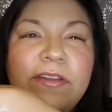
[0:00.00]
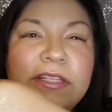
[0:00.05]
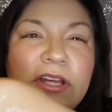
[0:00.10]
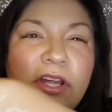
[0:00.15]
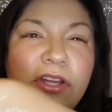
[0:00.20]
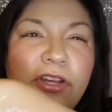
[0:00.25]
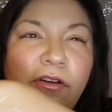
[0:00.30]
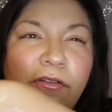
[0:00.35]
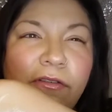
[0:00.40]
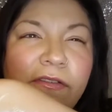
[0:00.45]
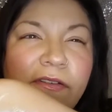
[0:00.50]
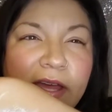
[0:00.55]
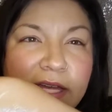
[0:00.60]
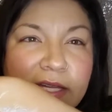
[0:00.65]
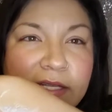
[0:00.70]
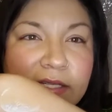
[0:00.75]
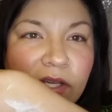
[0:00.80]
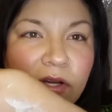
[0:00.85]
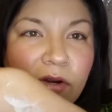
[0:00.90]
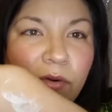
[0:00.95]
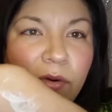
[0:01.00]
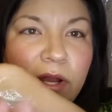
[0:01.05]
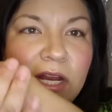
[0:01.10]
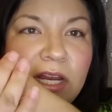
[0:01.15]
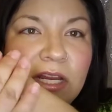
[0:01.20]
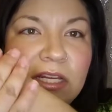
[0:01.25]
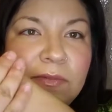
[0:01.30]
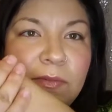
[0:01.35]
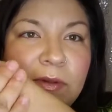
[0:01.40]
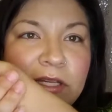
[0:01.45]
on your face, you don't want
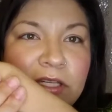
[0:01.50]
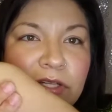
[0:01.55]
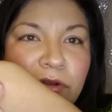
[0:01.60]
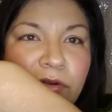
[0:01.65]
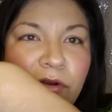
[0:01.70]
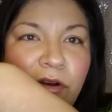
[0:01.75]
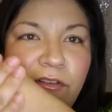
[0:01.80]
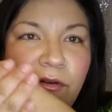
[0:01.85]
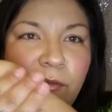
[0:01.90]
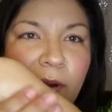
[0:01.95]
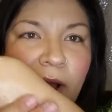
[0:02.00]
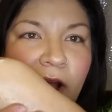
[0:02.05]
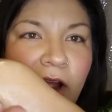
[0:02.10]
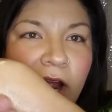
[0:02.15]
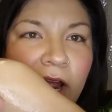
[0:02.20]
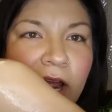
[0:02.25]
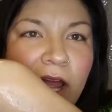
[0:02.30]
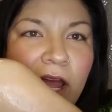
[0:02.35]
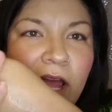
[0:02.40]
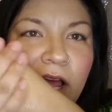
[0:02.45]
it to be too overpowering.